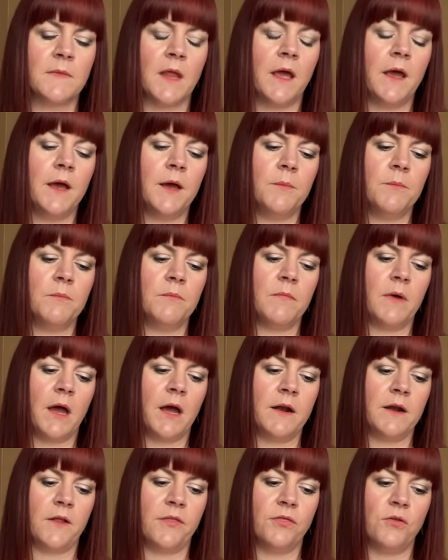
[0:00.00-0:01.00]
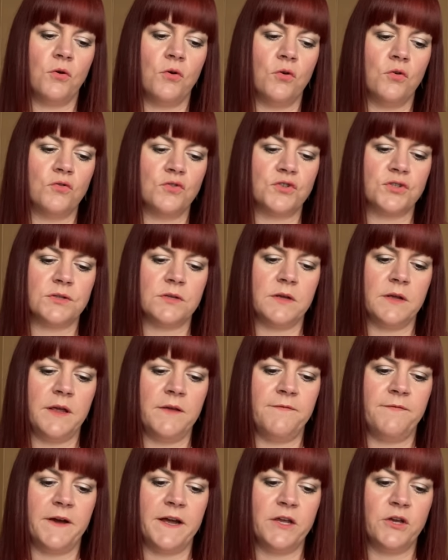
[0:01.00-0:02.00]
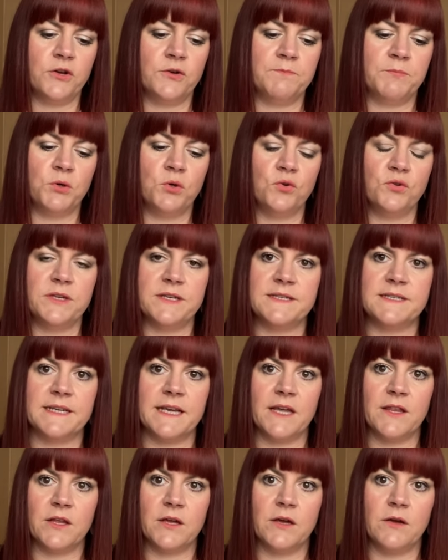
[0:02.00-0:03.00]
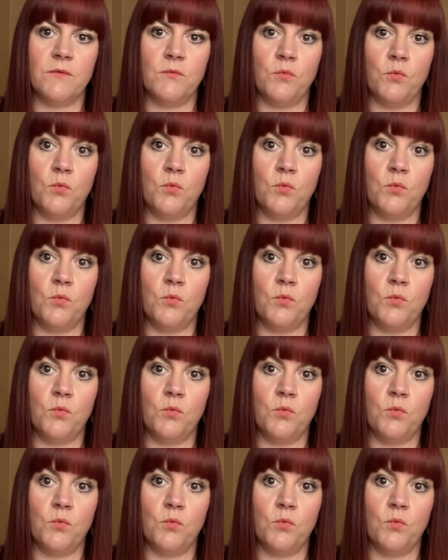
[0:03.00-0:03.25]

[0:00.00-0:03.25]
And I thought if I could pull this together